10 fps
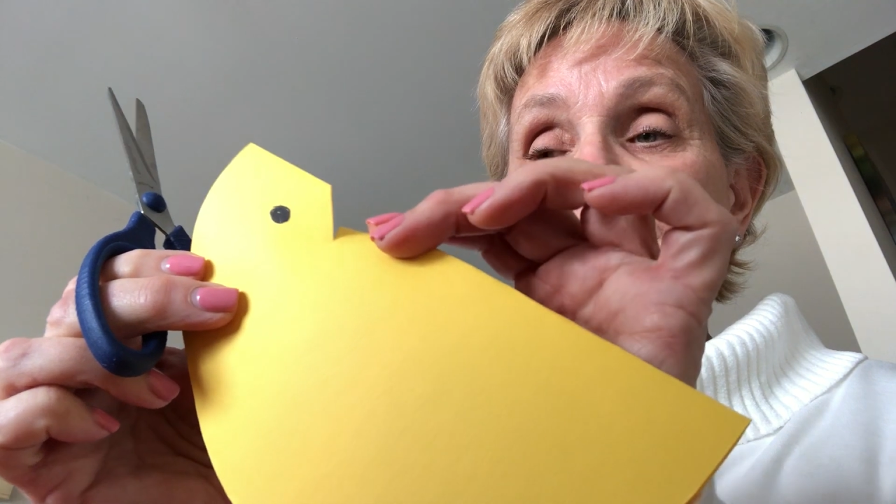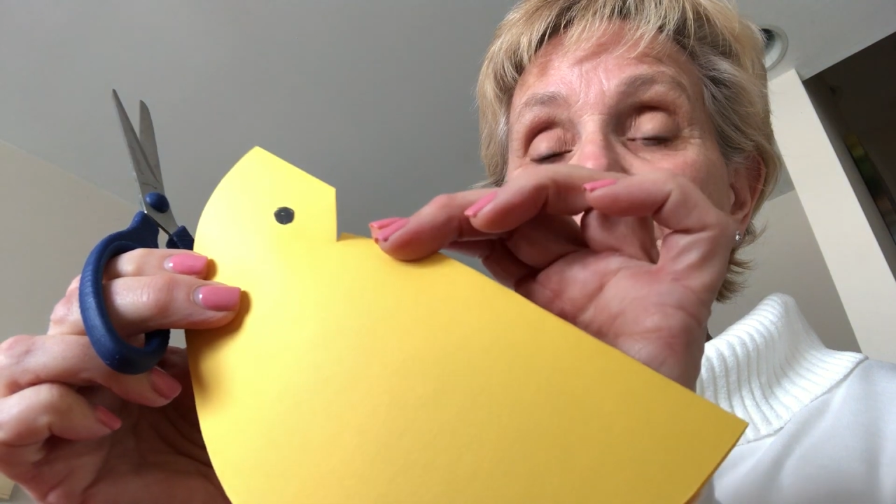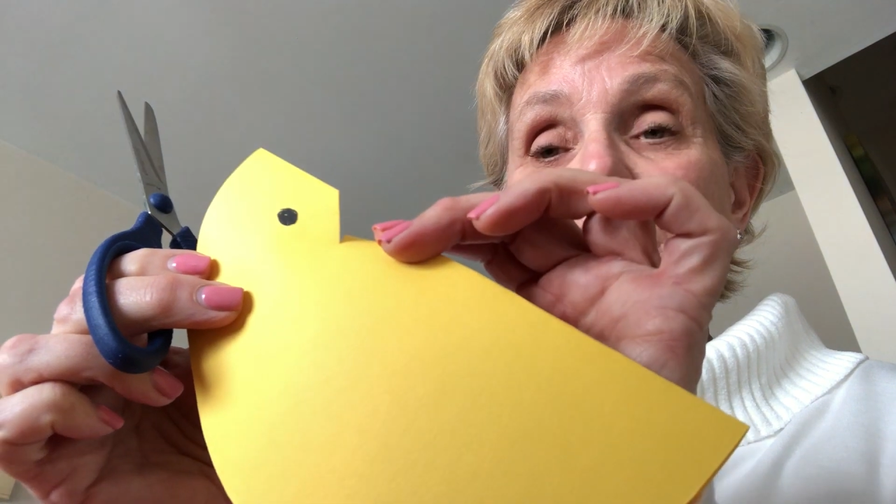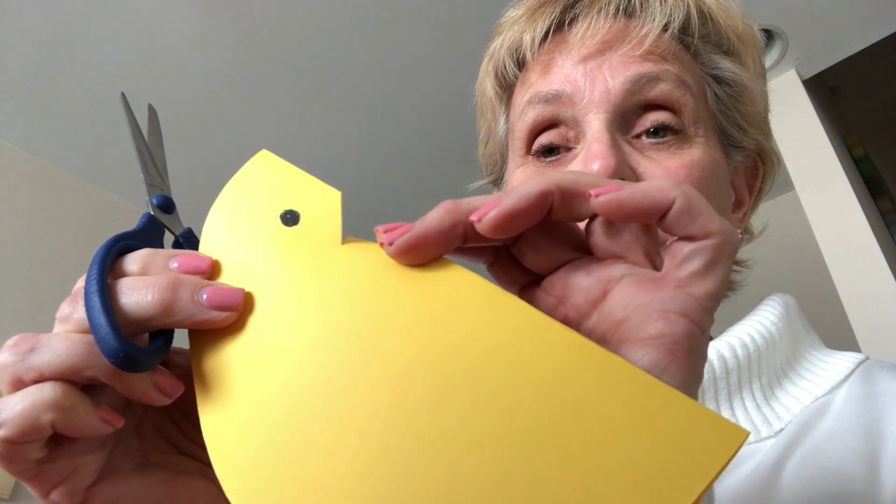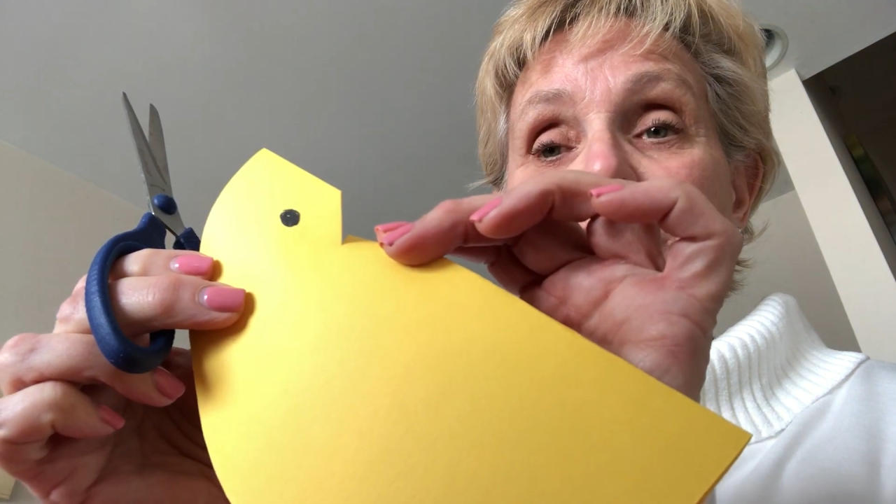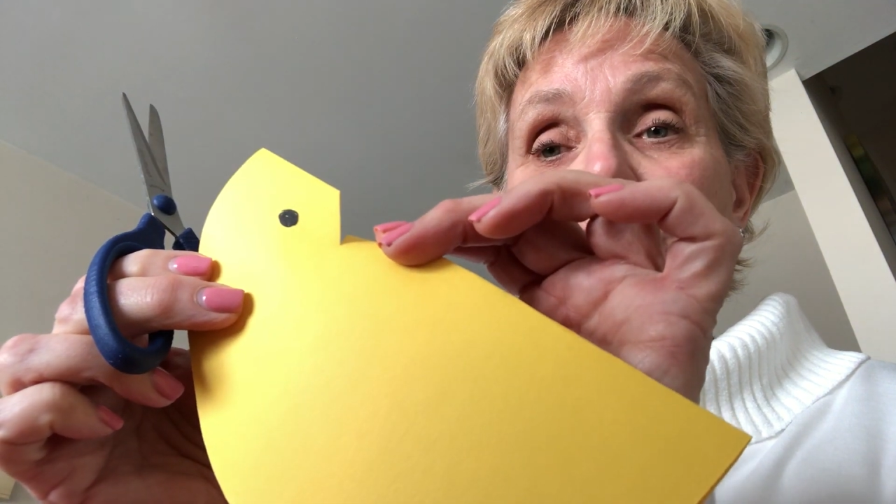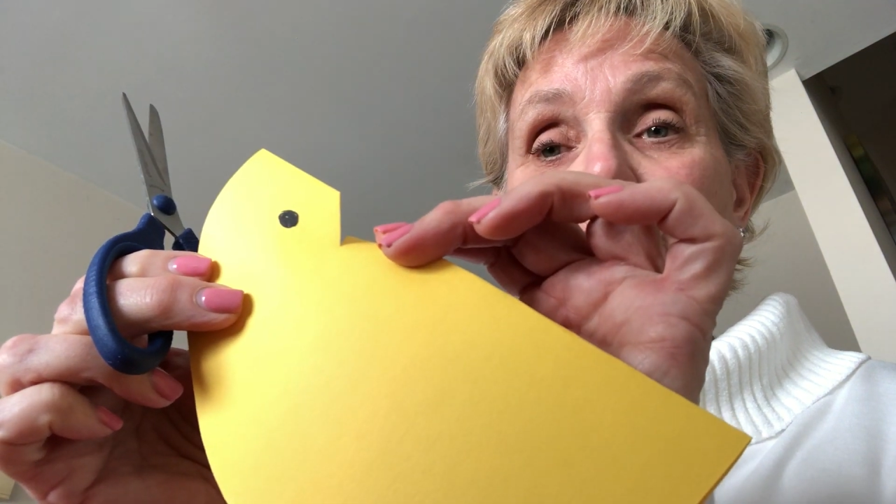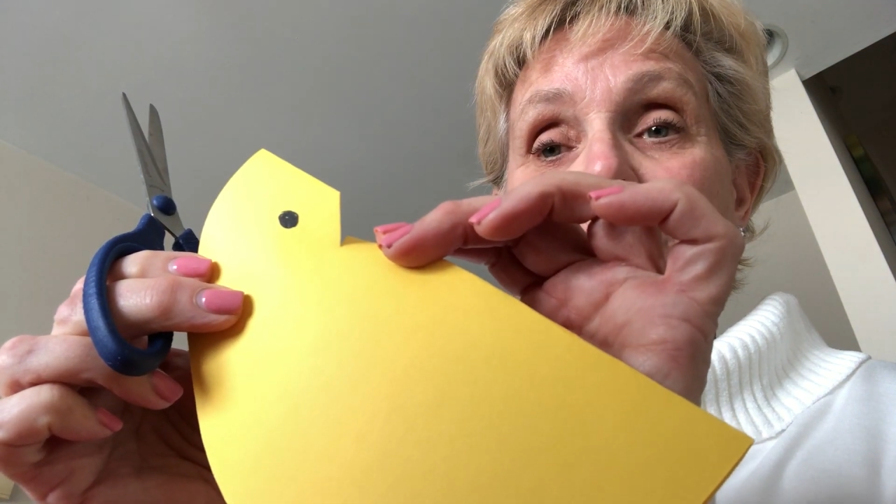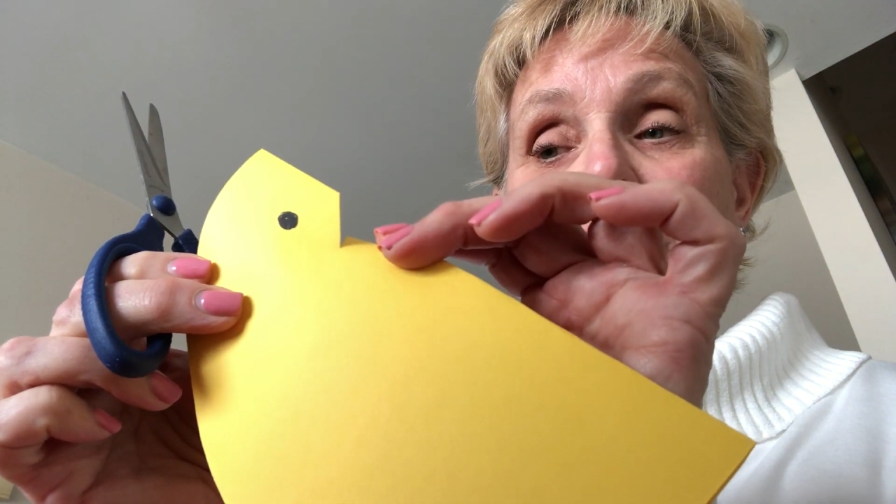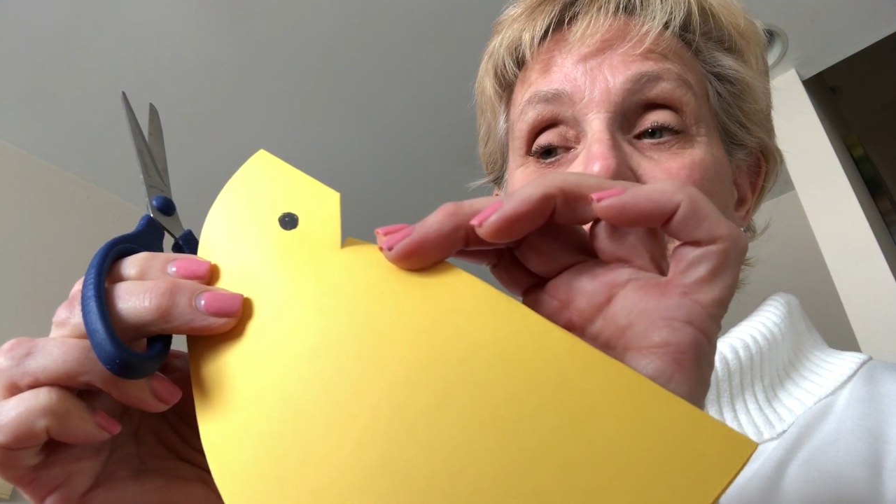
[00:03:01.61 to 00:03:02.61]
a tiny
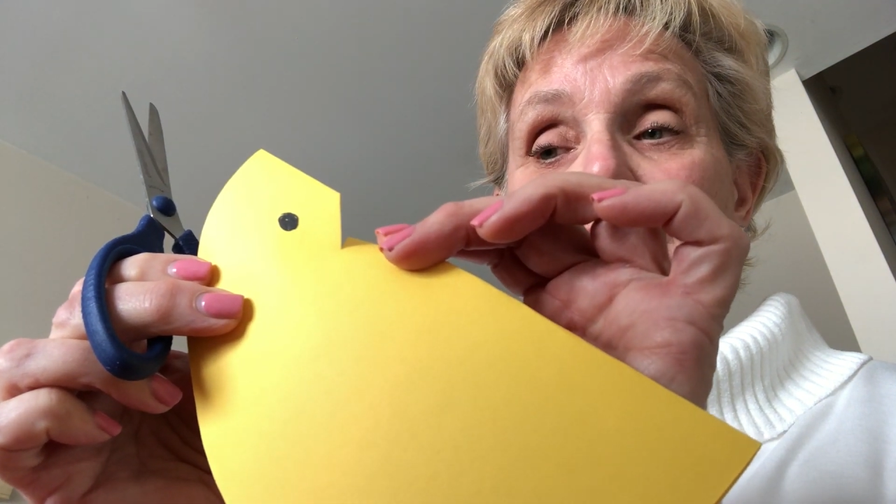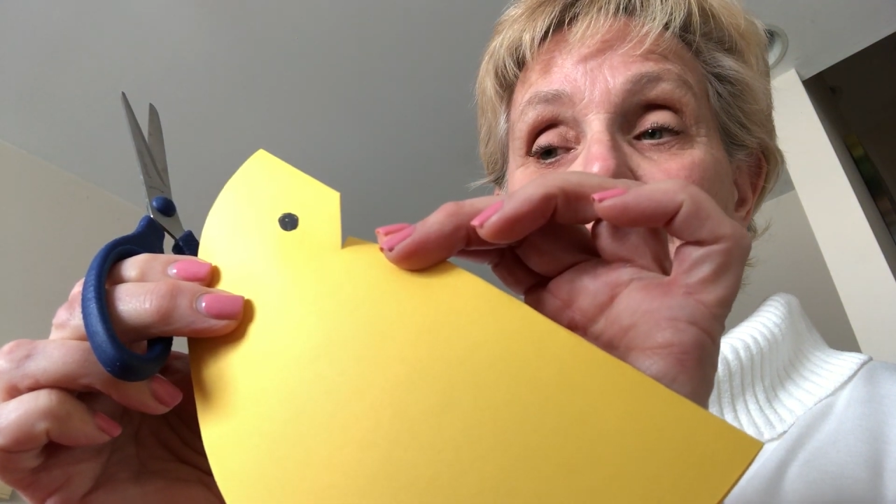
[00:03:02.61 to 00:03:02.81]
crack